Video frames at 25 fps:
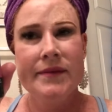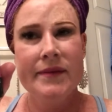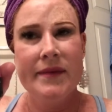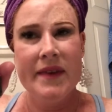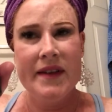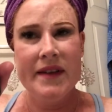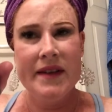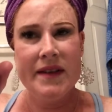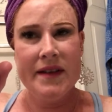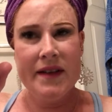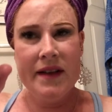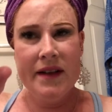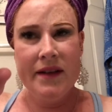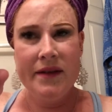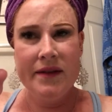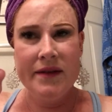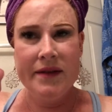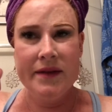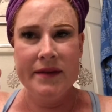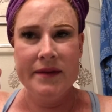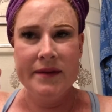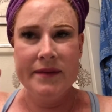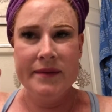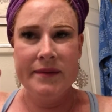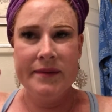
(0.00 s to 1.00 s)
this
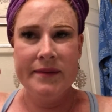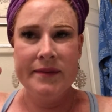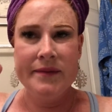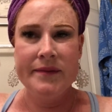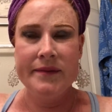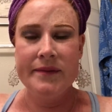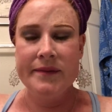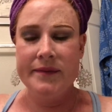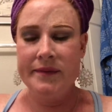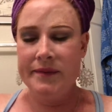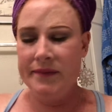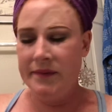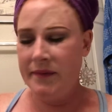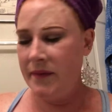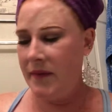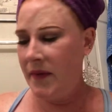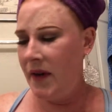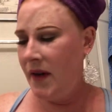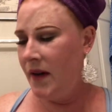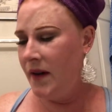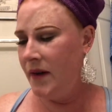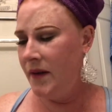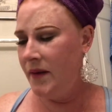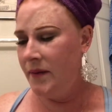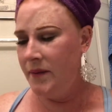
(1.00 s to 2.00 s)
stuff.
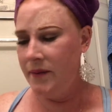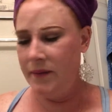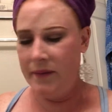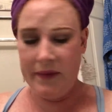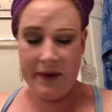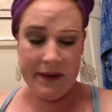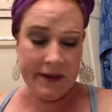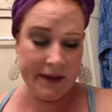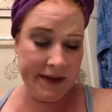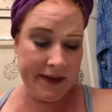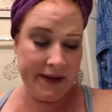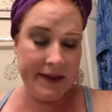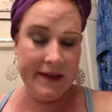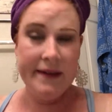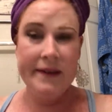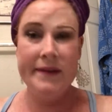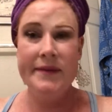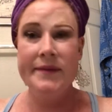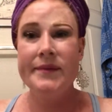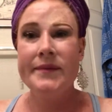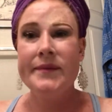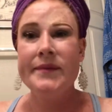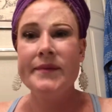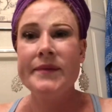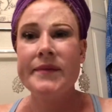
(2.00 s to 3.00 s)
I like it.
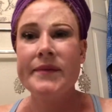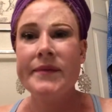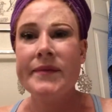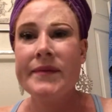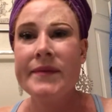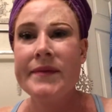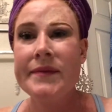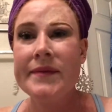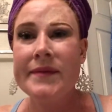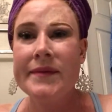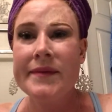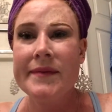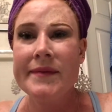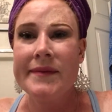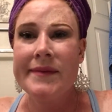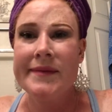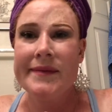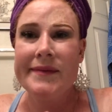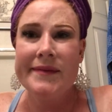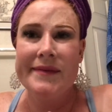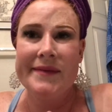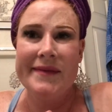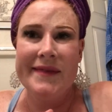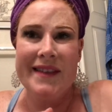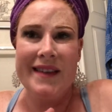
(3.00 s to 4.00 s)

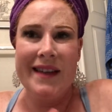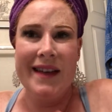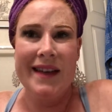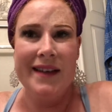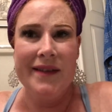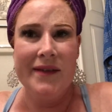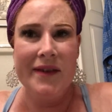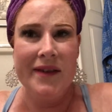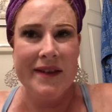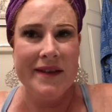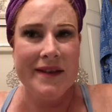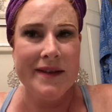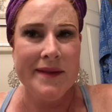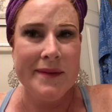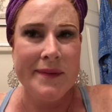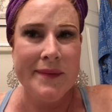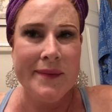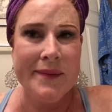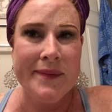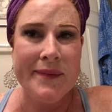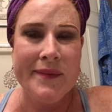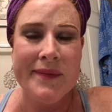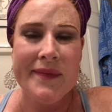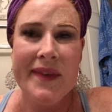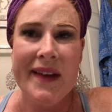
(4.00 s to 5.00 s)
It's kind of
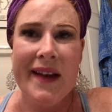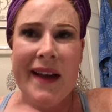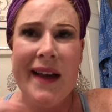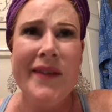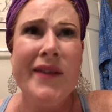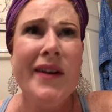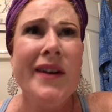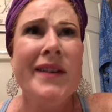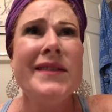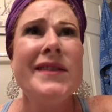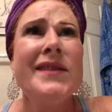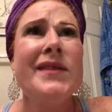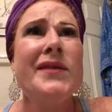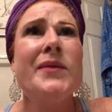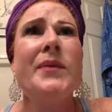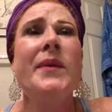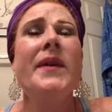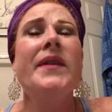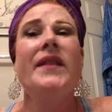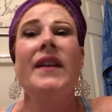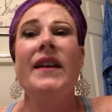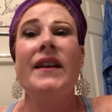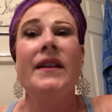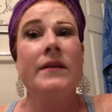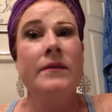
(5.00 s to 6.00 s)
awesome. Like I've gone
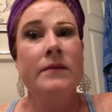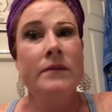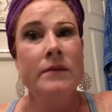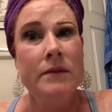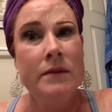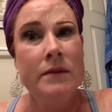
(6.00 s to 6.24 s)
swimming